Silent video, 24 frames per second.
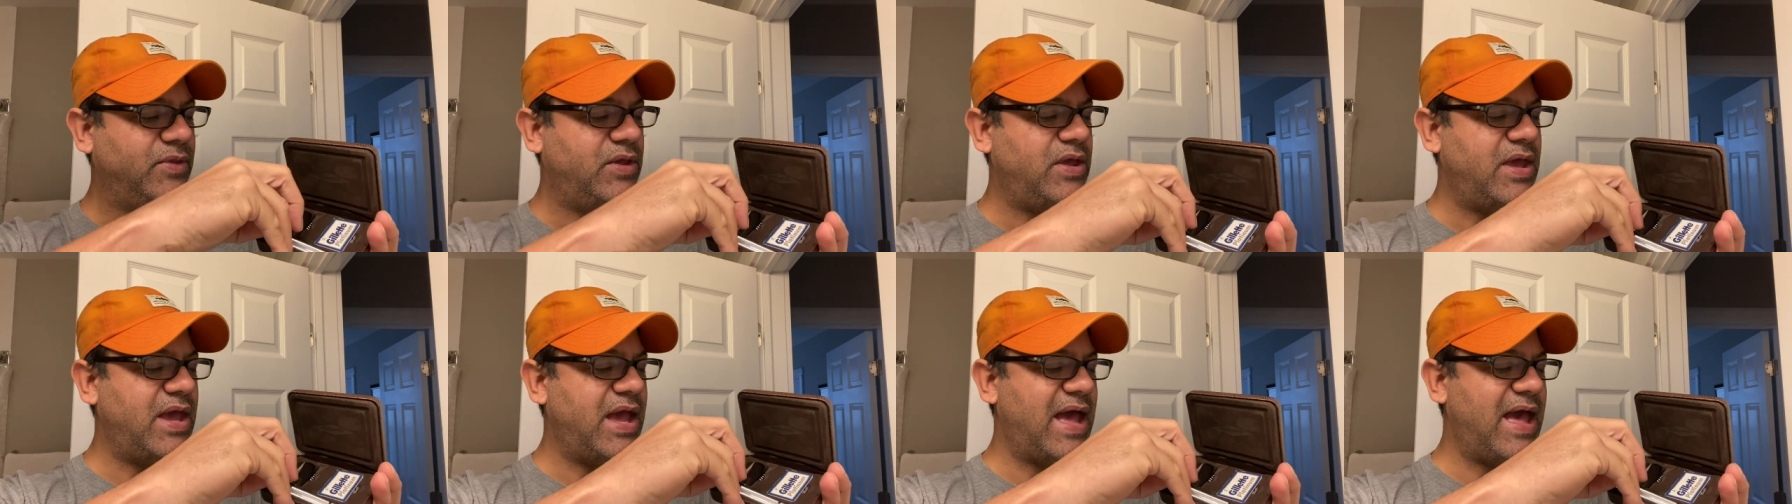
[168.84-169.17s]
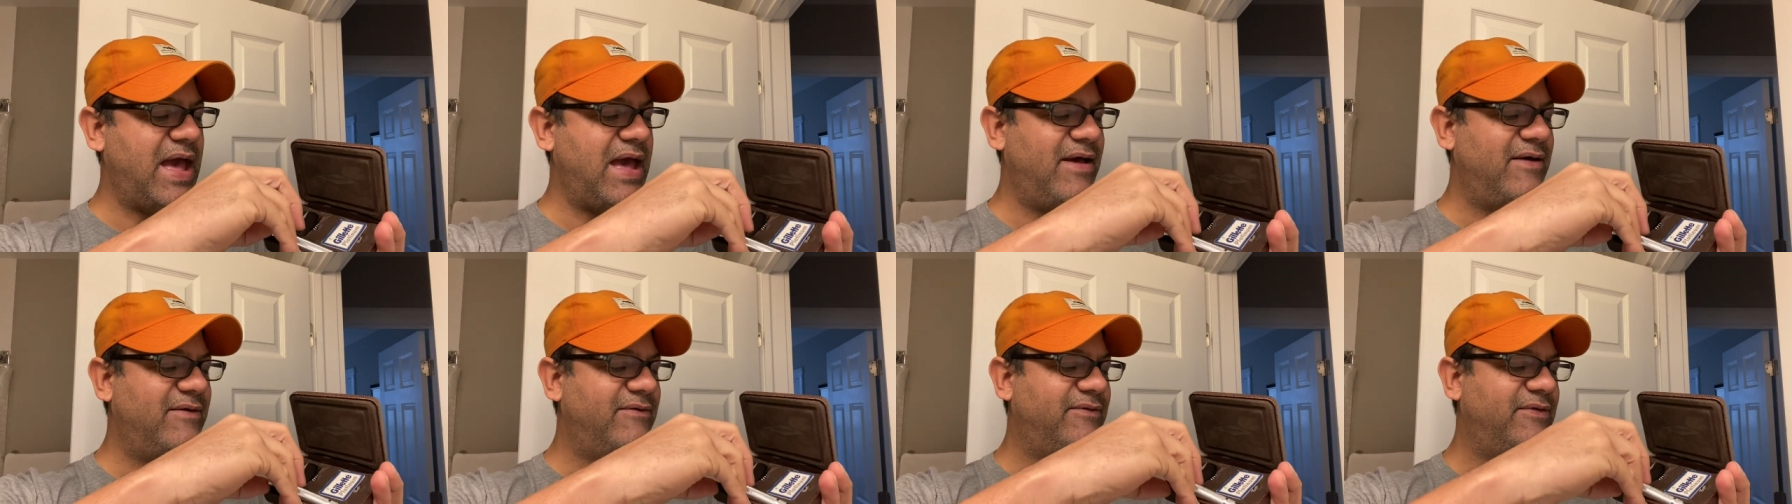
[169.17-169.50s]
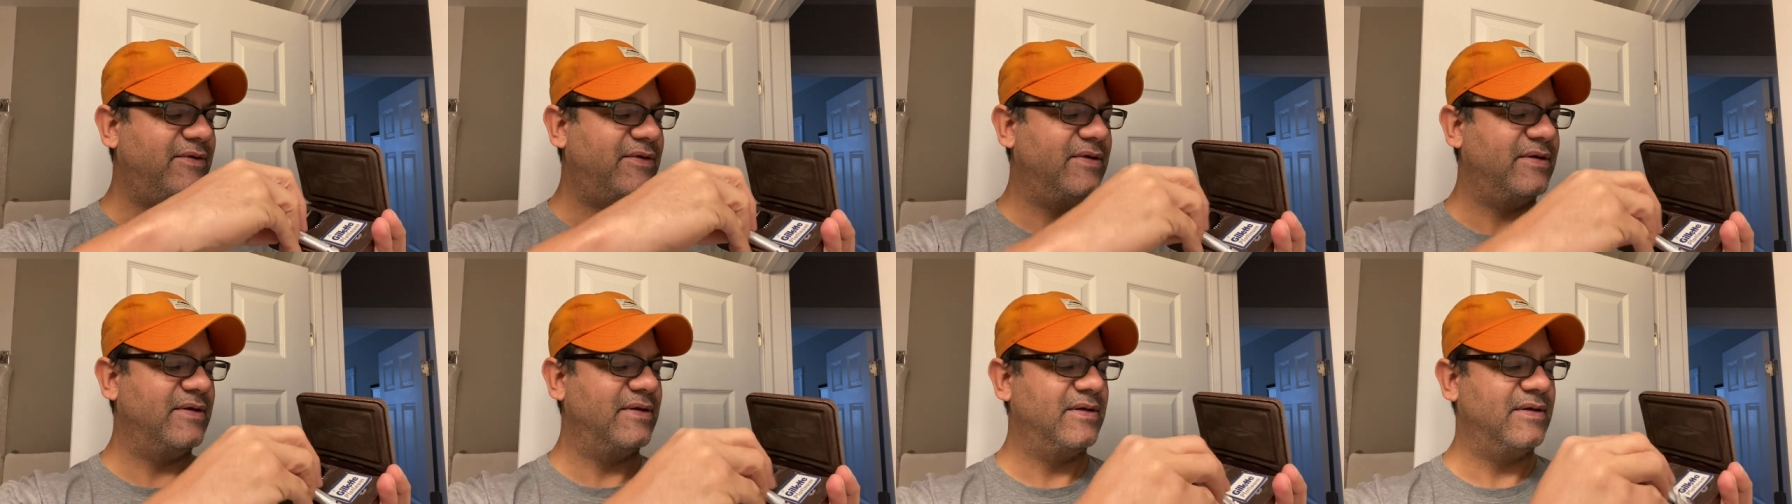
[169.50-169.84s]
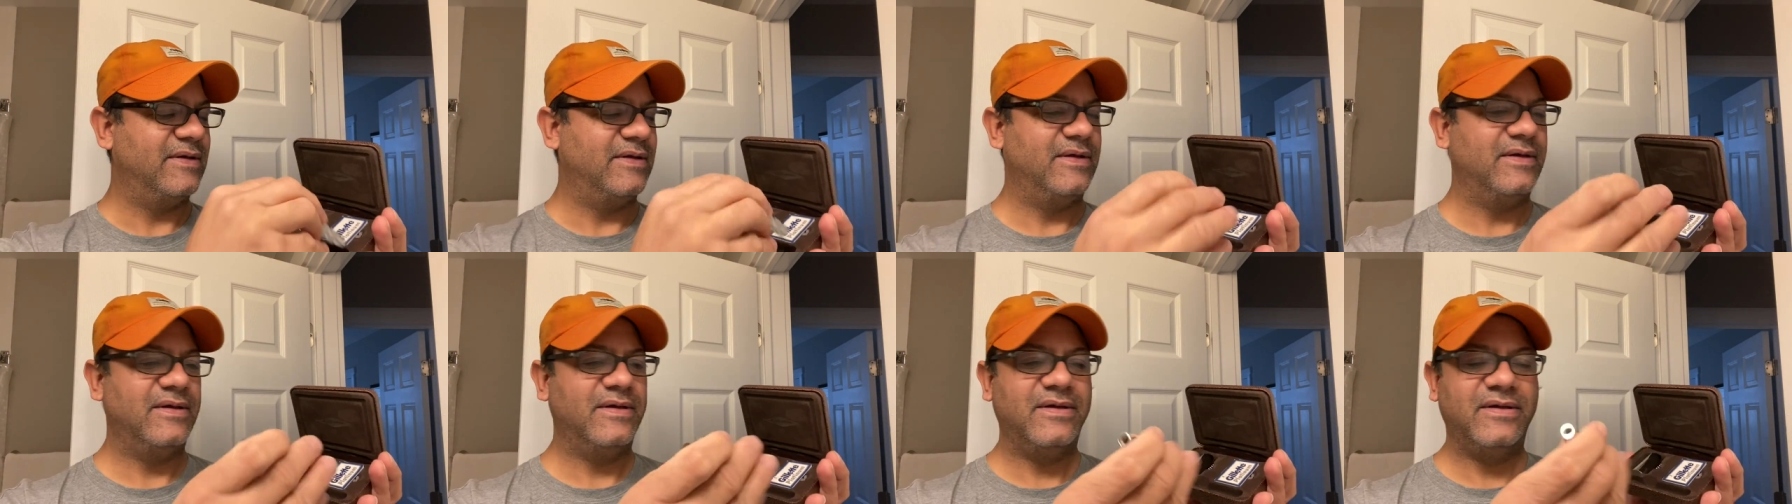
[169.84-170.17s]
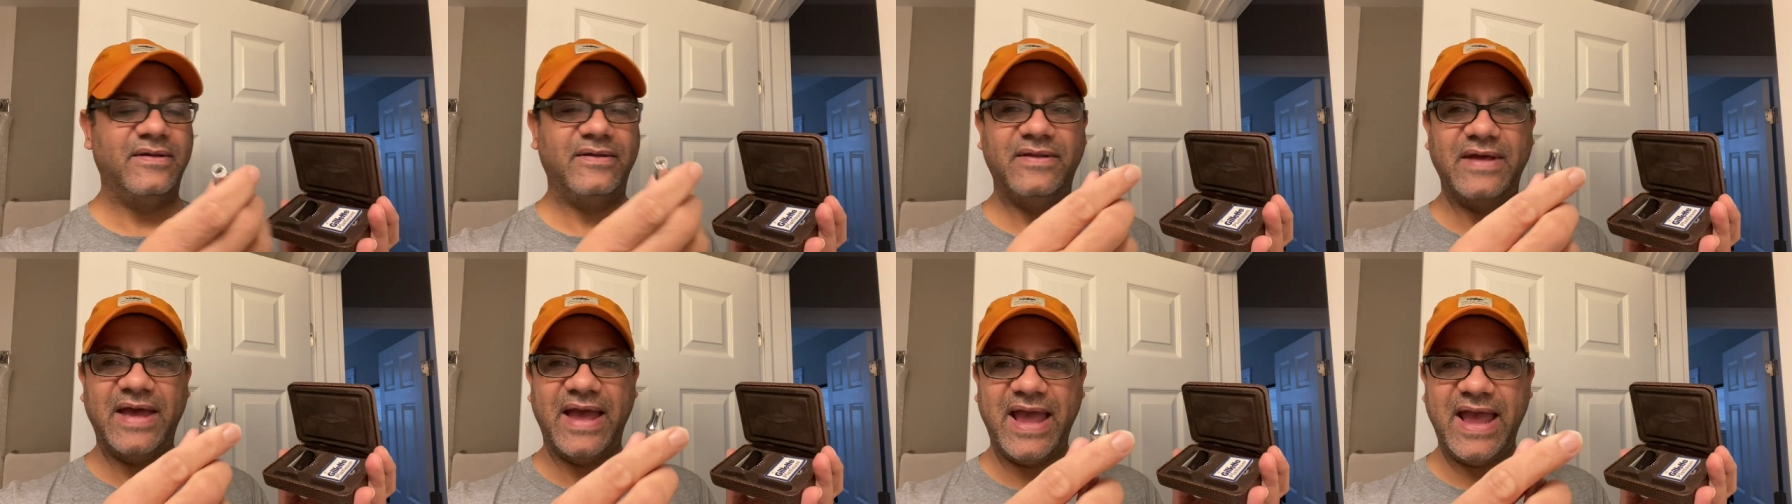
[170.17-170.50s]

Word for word: You have the